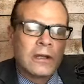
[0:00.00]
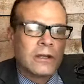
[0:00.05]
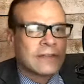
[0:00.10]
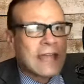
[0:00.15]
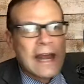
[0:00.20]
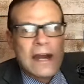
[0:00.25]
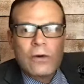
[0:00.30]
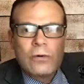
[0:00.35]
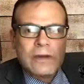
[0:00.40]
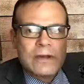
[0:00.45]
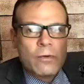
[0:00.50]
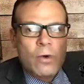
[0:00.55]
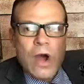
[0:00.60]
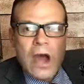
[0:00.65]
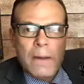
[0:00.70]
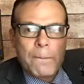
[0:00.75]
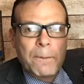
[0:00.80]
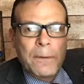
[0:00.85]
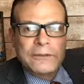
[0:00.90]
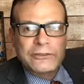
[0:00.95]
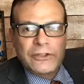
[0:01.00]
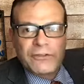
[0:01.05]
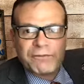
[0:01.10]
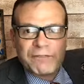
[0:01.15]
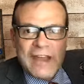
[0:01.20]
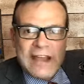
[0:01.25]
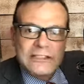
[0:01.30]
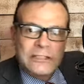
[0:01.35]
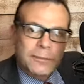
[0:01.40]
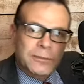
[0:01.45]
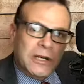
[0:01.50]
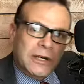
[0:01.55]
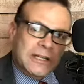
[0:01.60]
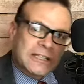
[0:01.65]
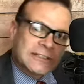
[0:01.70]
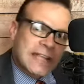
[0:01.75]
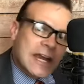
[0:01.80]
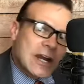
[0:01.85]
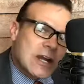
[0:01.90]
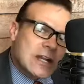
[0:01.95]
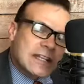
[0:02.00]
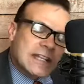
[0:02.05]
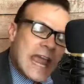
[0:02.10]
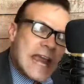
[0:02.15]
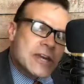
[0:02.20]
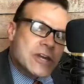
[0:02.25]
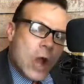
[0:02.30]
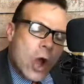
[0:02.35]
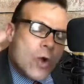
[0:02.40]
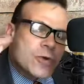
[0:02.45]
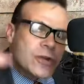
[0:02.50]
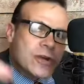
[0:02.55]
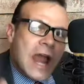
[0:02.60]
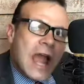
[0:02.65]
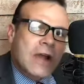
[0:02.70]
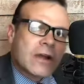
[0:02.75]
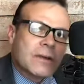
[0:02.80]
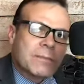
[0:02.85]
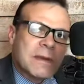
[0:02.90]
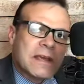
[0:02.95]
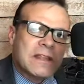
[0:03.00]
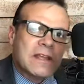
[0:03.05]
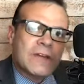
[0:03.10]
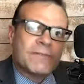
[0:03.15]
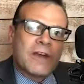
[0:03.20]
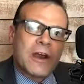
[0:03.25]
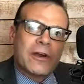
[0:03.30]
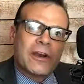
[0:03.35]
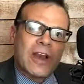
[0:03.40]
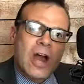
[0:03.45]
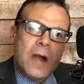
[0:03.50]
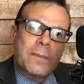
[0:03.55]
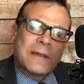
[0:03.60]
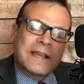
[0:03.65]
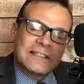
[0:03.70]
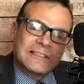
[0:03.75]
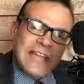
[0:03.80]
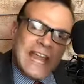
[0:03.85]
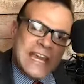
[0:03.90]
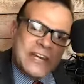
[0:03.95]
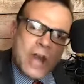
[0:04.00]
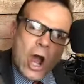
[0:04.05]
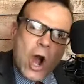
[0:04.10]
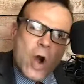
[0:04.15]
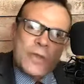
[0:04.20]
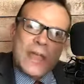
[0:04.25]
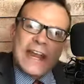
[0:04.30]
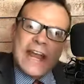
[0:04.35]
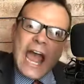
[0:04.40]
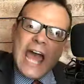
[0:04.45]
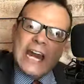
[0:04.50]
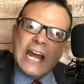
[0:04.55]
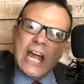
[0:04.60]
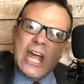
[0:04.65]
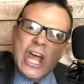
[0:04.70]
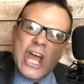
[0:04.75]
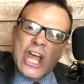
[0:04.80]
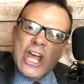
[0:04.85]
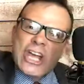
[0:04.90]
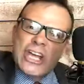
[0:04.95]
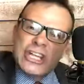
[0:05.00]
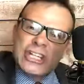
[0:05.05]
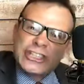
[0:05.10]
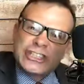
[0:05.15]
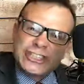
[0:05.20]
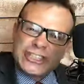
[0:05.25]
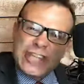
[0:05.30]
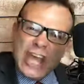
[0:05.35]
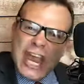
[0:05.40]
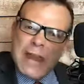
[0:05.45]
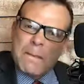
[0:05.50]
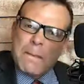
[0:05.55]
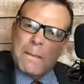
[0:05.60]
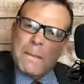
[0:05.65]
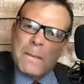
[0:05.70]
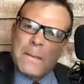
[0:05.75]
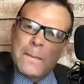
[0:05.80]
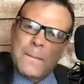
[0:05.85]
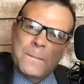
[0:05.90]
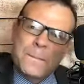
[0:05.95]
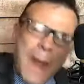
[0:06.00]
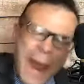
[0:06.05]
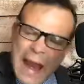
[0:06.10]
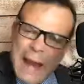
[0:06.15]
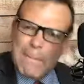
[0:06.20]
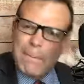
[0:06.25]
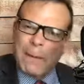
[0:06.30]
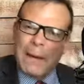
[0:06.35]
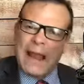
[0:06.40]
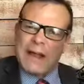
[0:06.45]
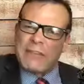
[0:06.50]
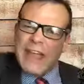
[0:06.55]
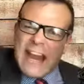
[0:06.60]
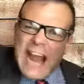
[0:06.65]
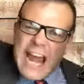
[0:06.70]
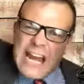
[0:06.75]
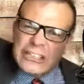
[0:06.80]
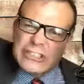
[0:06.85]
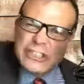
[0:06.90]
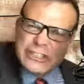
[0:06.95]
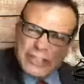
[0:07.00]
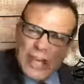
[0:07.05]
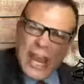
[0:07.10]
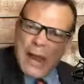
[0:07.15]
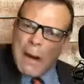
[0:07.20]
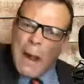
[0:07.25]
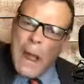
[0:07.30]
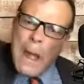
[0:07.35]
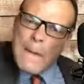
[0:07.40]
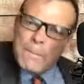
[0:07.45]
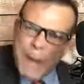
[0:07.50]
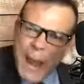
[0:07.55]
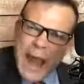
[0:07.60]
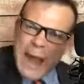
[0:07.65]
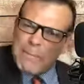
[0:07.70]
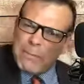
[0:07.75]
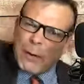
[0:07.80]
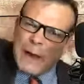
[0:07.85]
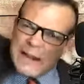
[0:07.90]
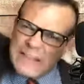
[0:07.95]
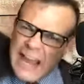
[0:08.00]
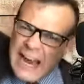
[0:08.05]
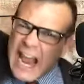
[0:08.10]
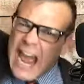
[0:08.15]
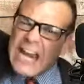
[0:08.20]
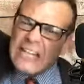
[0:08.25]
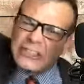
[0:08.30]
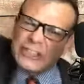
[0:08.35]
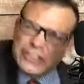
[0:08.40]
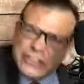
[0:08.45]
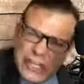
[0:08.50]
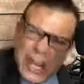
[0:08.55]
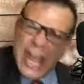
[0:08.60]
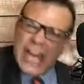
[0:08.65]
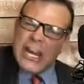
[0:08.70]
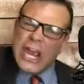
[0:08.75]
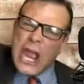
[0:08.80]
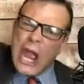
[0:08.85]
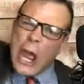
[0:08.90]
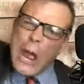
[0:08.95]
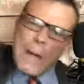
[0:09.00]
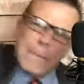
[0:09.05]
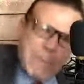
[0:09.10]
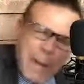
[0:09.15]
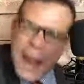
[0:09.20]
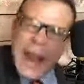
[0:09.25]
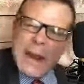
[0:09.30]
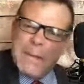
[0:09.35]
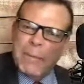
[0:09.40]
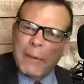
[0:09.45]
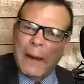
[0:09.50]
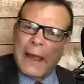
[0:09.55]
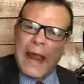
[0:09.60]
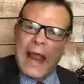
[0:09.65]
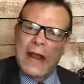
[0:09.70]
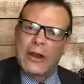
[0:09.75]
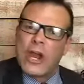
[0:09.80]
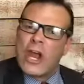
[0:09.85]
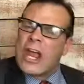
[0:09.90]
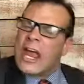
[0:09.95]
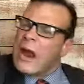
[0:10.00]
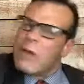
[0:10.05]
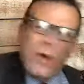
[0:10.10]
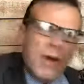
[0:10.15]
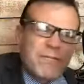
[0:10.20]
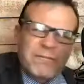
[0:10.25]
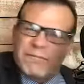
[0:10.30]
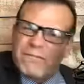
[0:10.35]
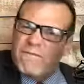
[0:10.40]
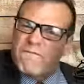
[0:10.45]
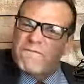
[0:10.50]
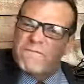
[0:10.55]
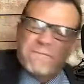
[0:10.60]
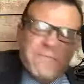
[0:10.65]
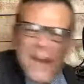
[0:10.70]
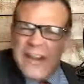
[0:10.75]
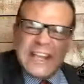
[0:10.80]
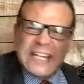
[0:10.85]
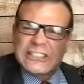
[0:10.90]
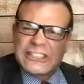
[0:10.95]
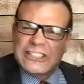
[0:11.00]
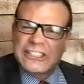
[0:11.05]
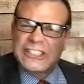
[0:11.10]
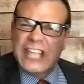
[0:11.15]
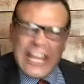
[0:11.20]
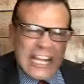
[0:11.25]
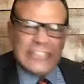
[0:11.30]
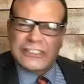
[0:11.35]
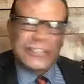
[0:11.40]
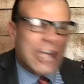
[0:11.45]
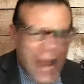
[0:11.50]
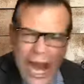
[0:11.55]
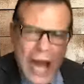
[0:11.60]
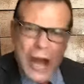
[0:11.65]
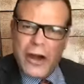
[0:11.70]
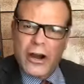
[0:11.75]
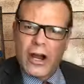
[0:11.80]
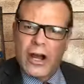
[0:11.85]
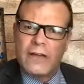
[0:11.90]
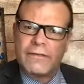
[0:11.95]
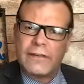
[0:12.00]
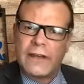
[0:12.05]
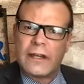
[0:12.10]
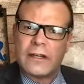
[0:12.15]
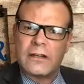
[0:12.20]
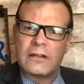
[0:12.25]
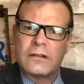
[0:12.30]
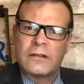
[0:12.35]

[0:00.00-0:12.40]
They don't even want to put your face up there because they, they know you're not going to be there very long because they know they got a shit pay plan. They got a shit pay plan. They got a shit pay plan. And we're freaking sick and tired of it.